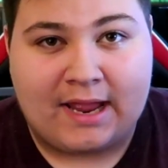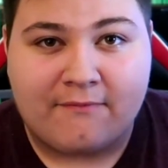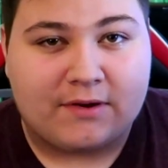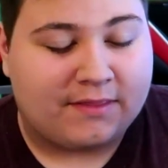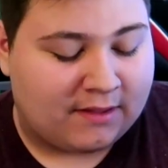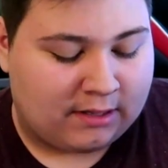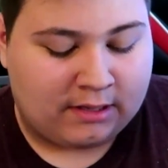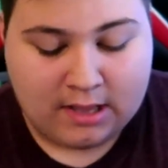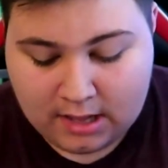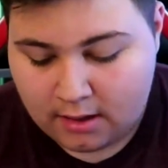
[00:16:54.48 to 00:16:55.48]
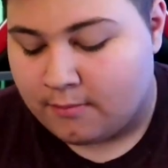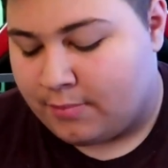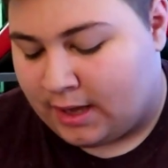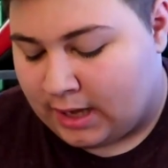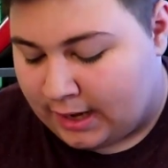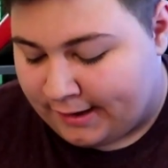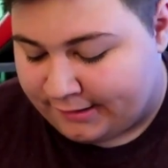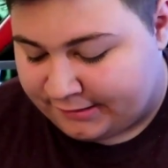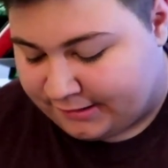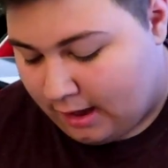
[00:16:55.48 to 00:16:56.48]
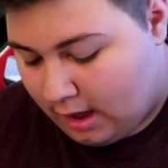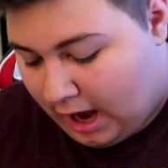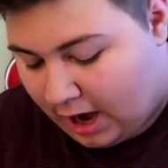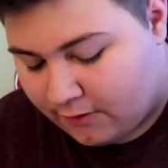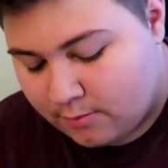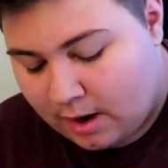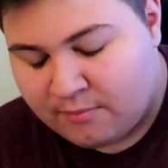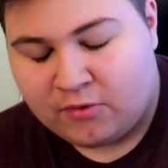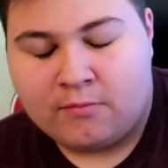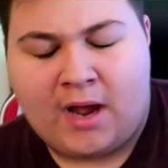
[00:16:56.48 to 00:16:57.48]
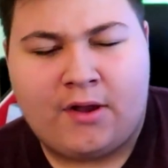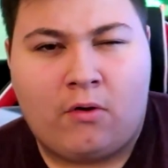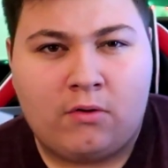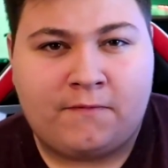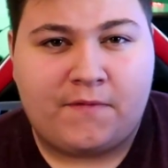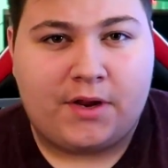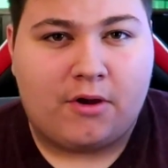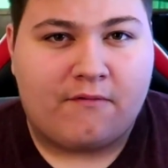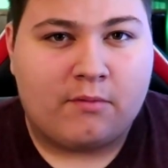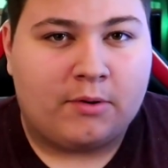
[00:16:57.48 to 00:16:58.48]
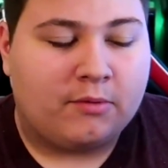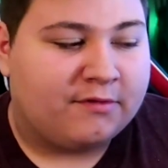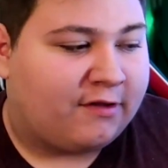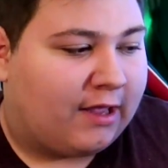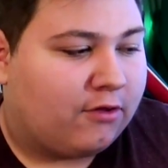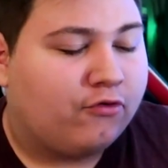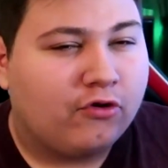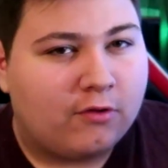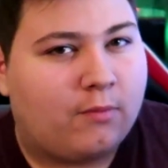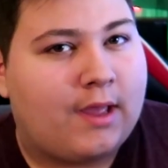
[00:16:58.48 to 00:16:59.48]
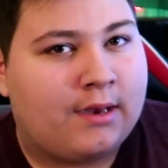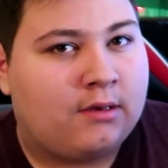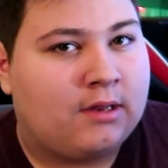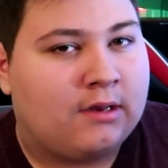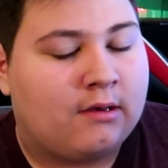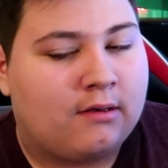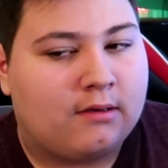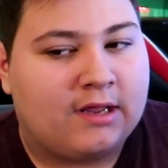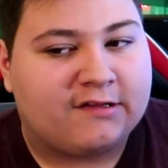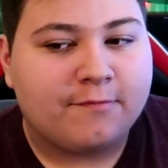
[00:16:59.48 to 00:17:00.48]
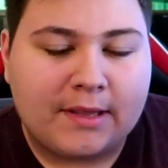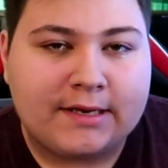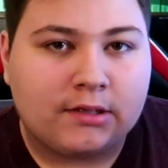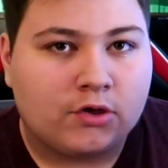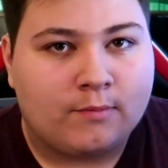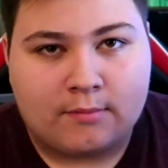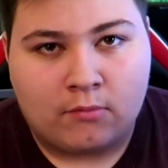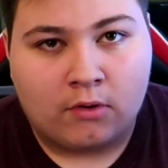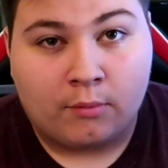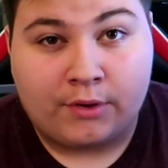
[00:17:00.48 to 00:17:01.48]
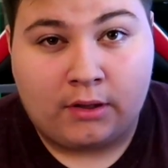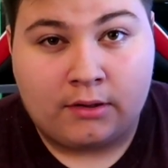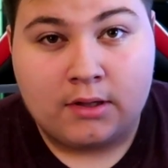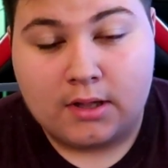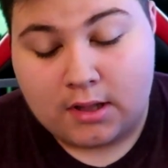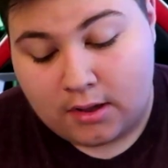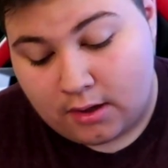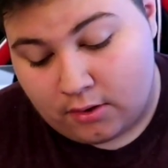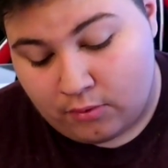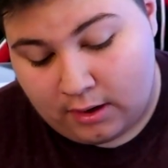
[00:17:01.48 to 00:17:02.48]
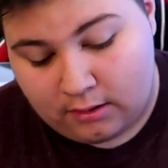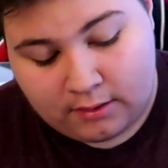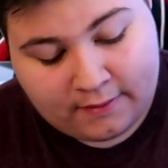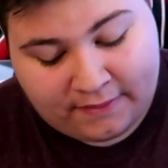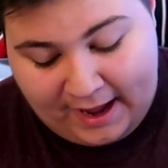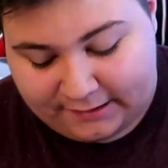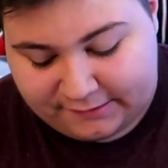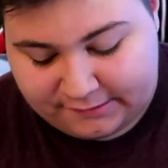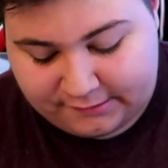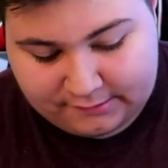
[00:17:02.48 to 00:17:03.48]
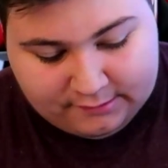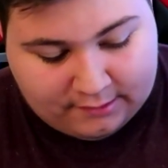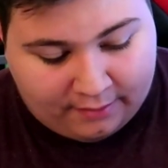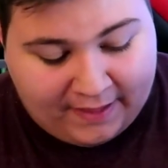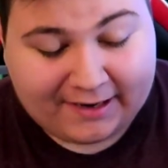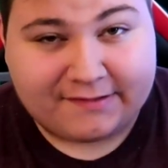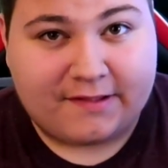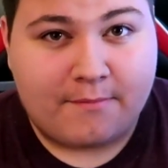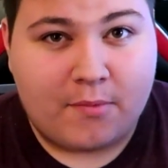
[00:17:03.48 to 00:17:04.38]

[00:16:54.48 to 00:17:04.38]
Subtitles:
everything, because I remember my old video, everybody was like, you should have went and explained a little bit more. Well, that's the